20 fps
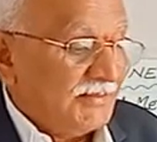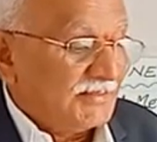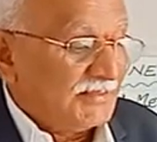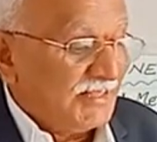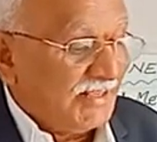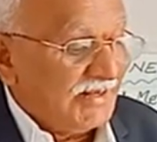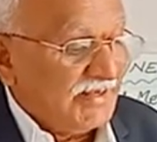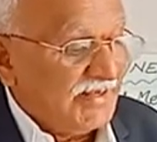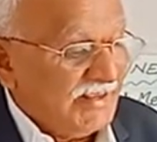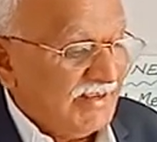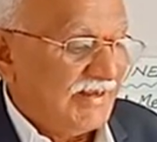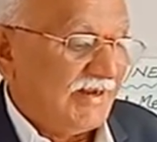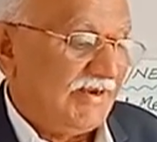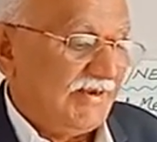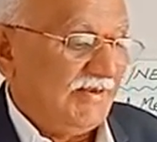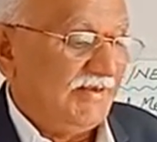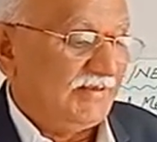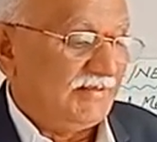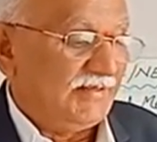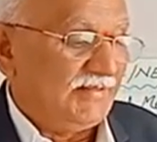sunny
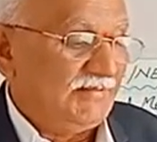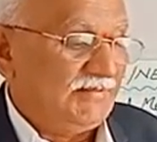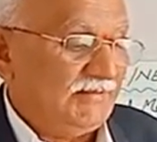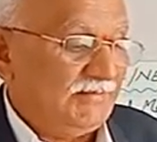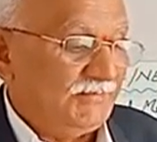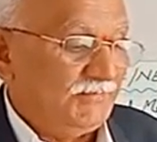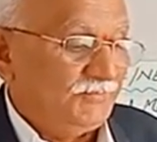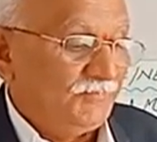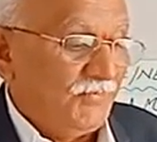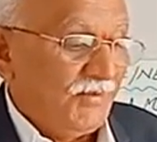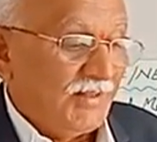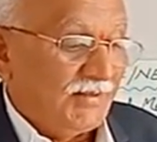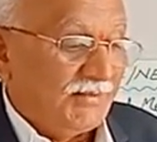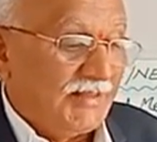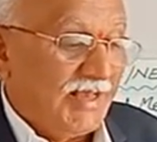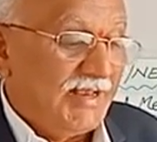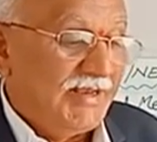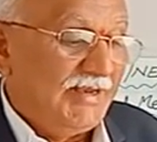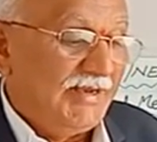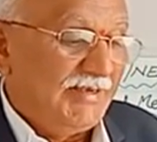conditions,
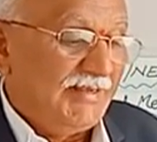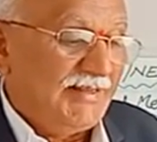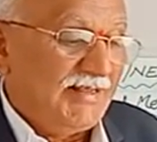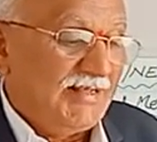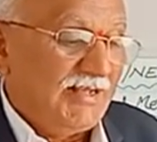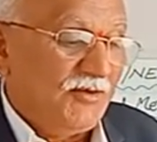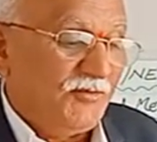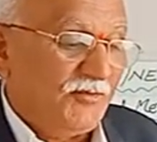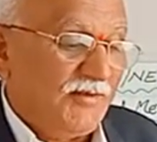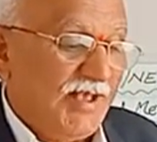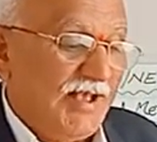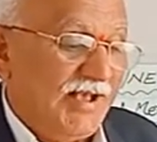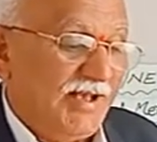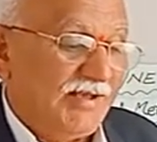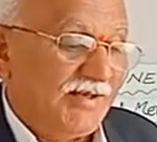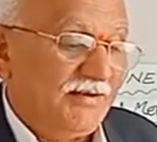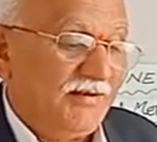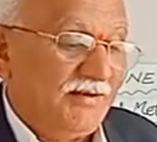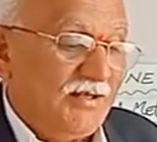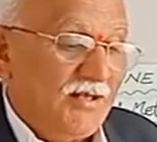the heating of
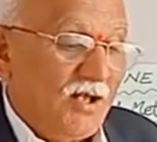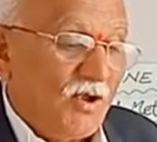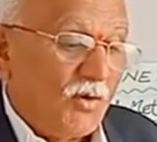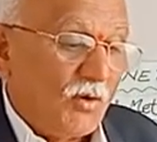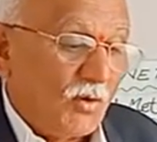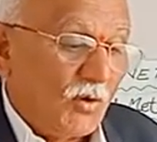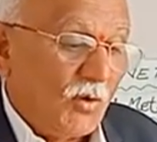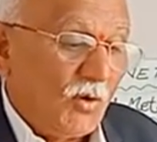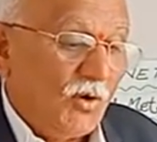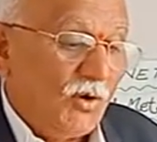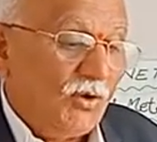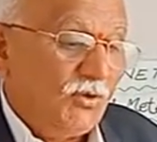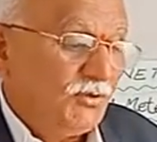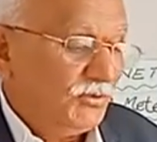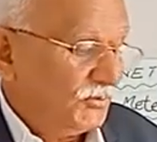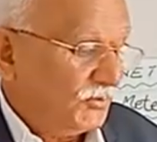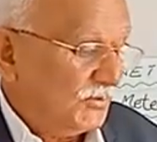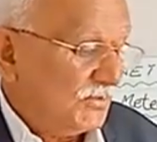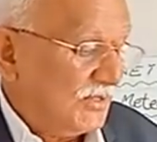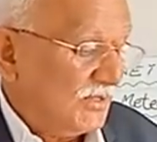air
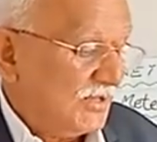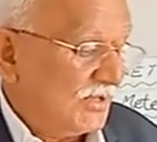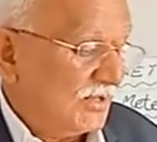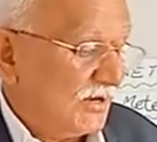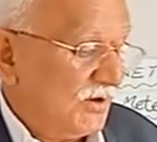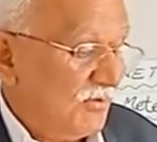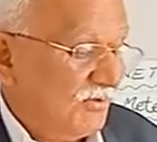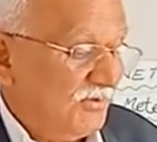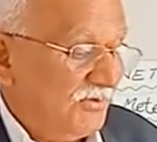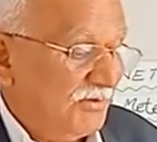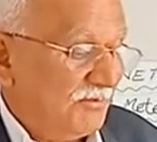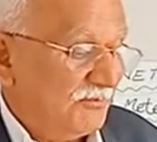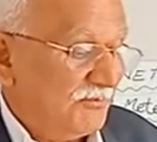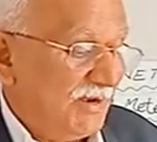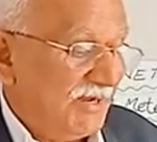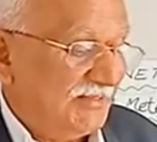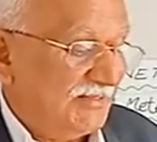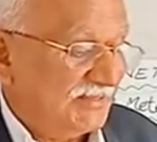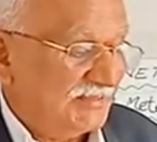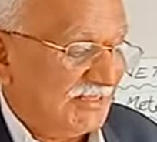close to the ground
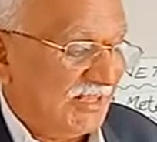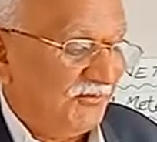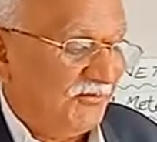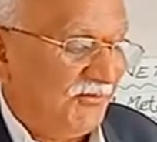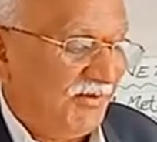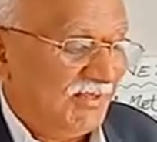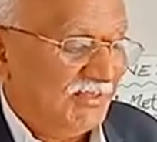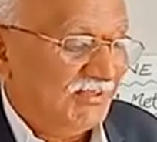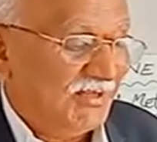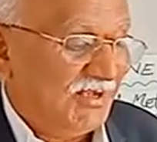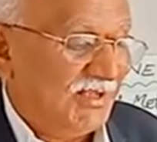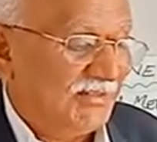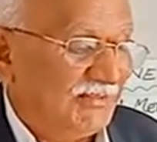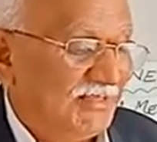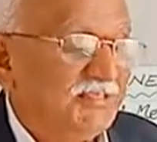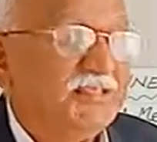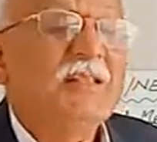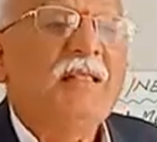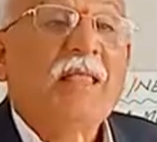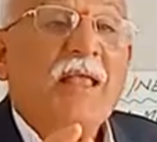by the surface
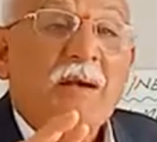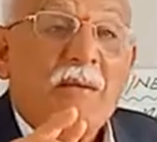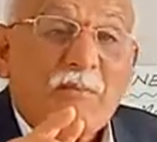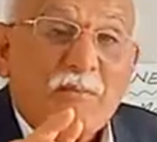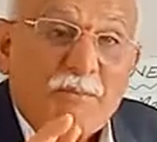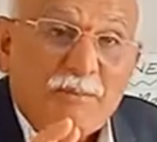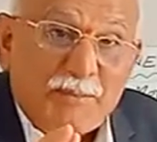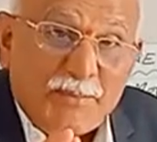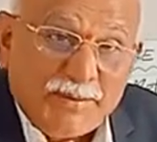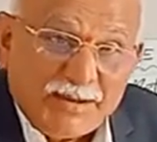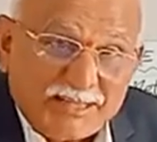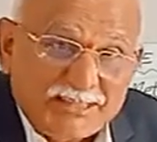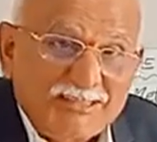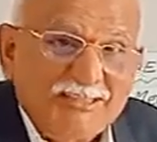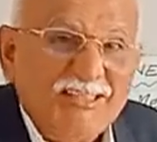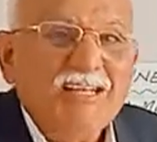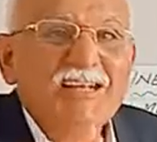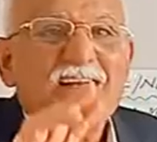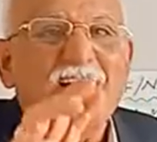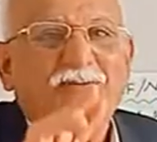causes
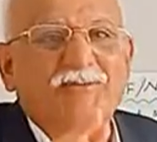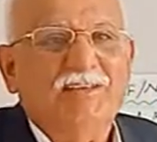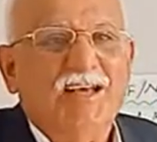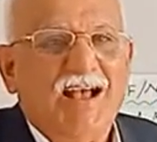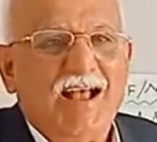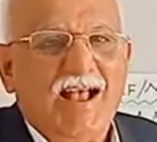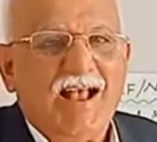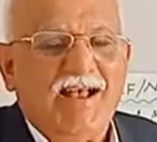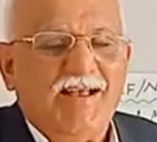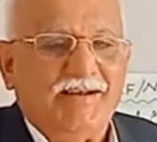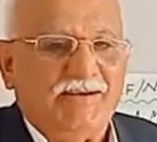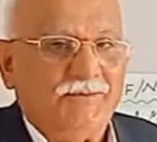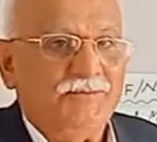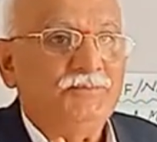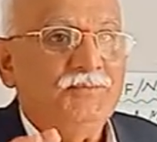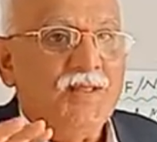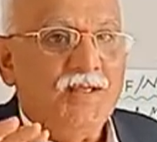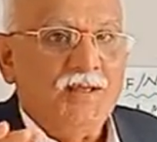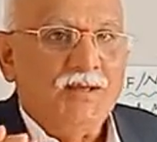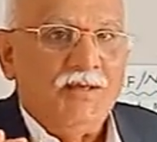mixing of the air.
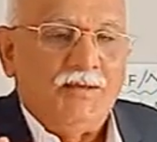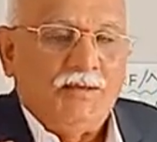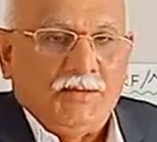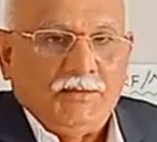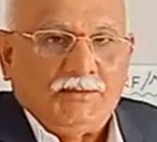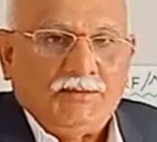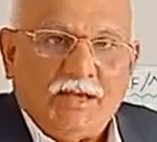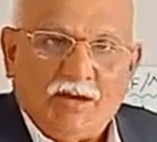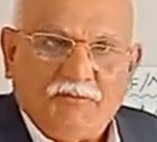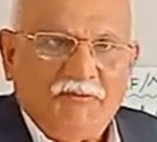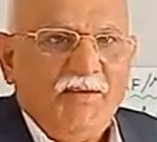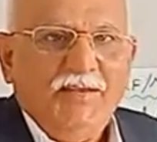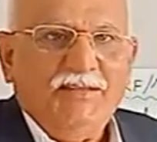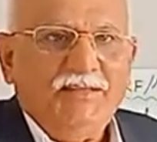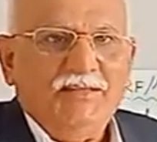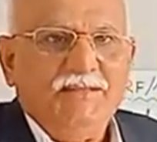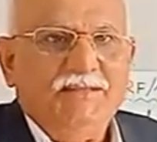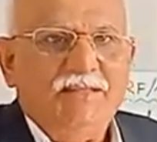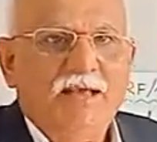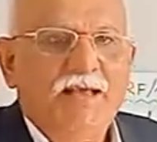Surface
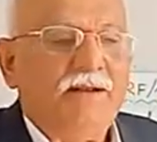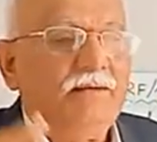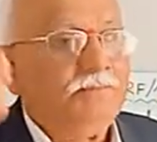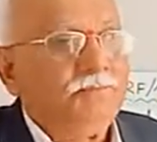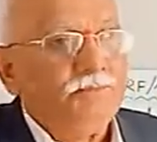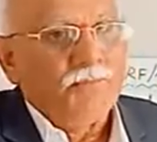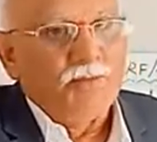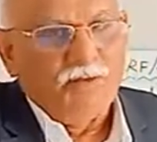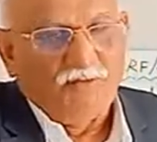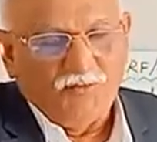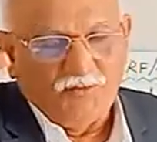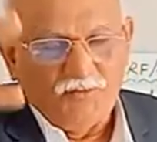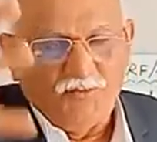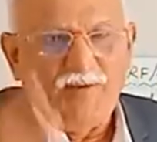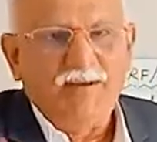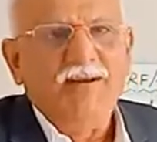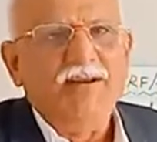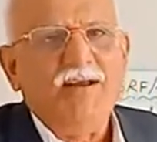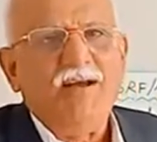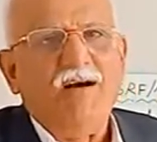is there,
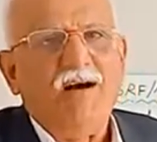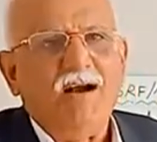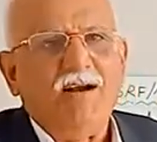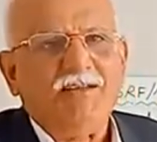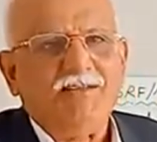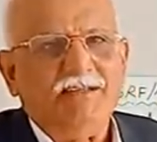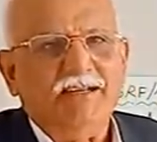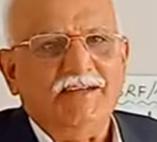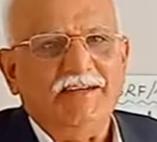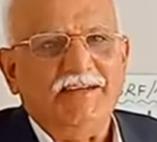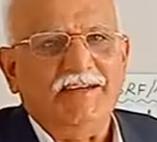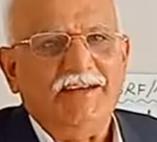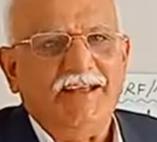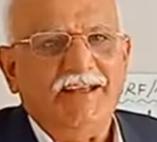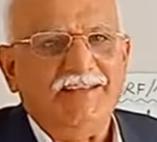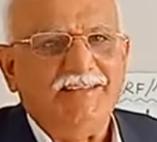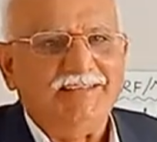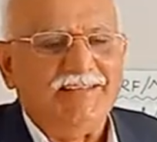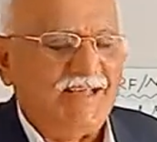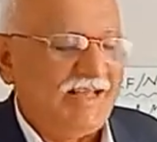very hot sunny
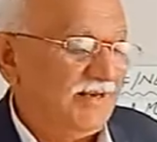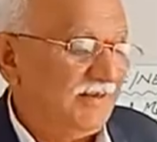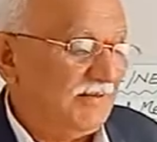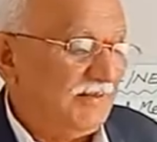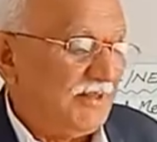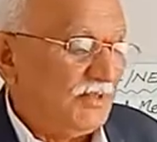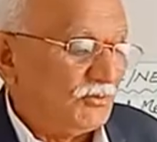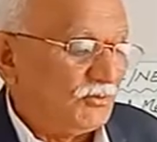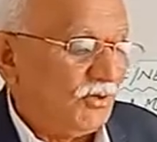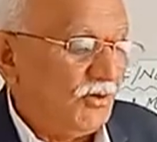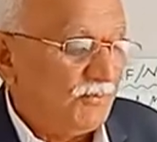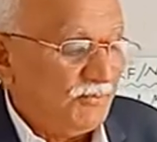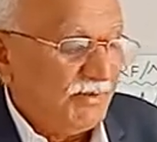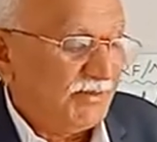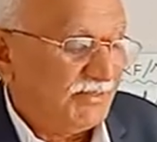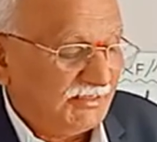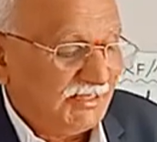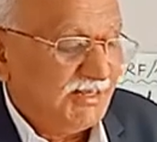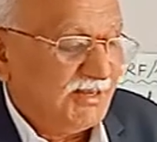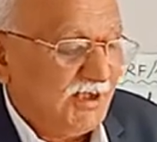day is there, so
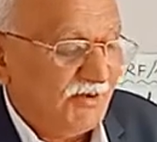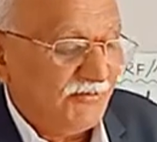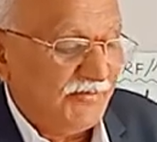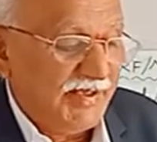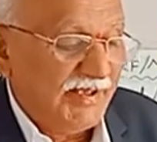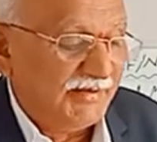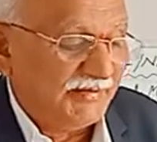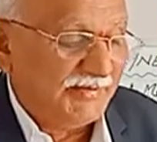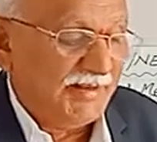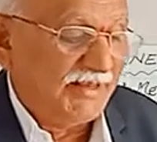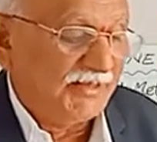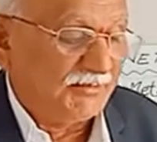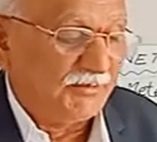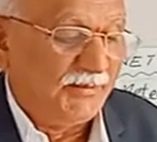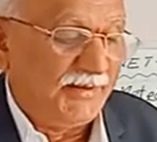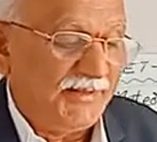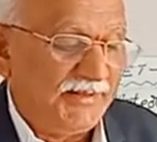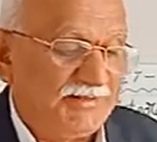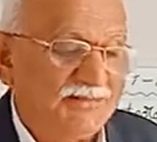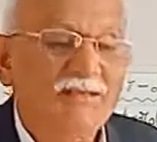mixing of air takes
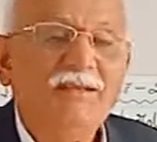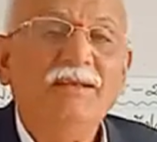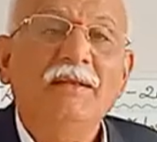place.